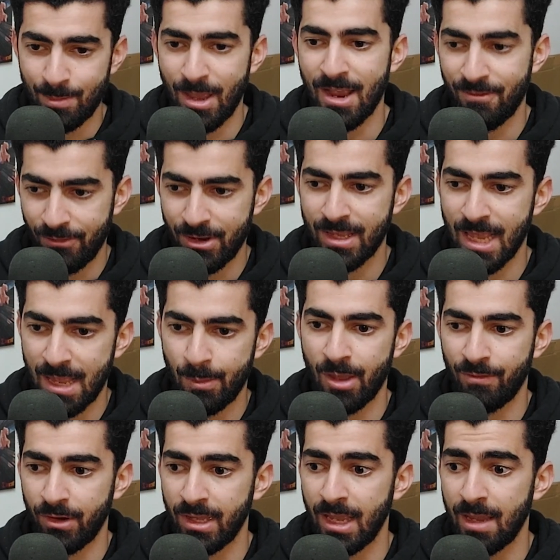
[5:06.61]

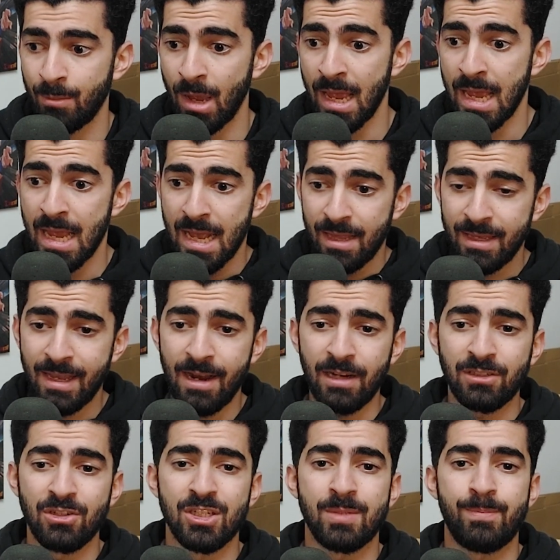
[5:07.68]
The
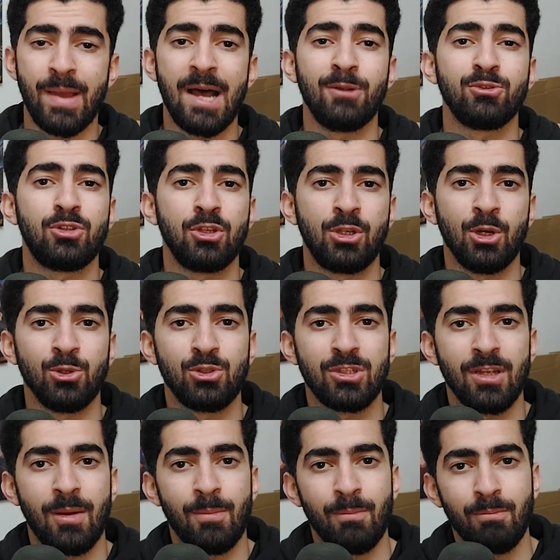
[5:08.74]
character is bound to go
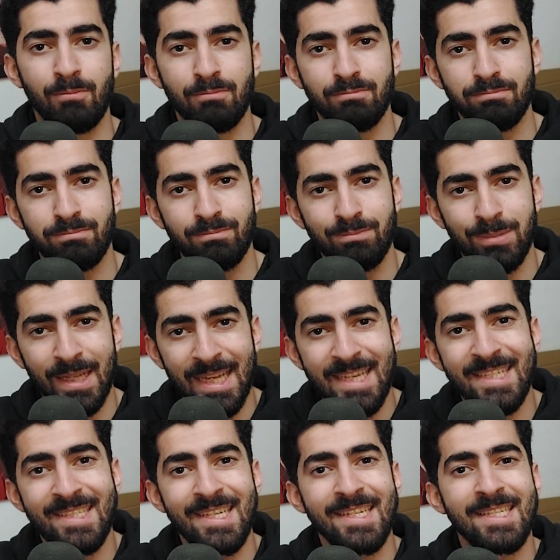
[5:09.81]
some
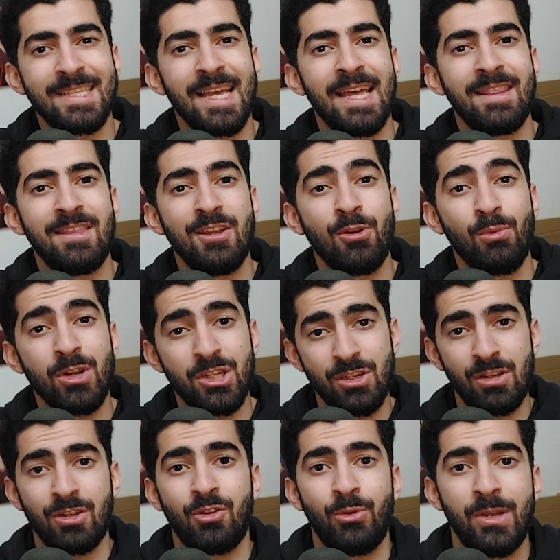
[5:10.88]
places that the
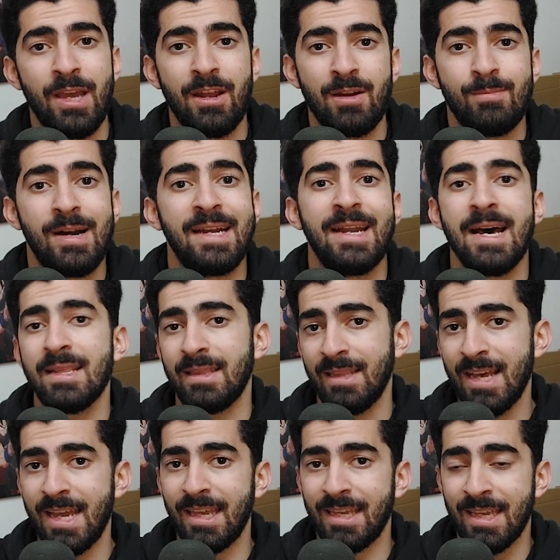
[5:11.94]
original creator might not
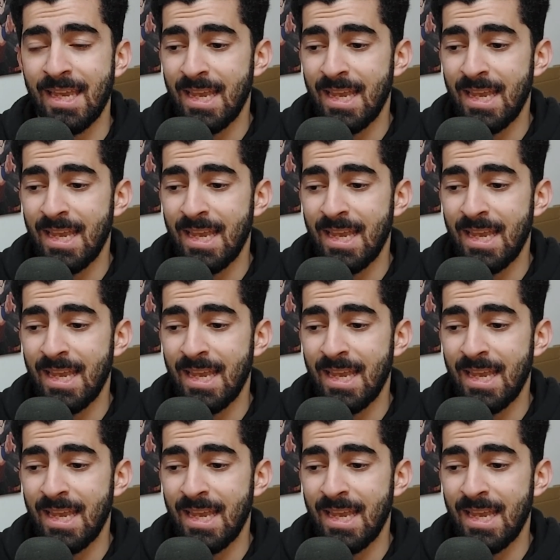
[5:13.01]
like.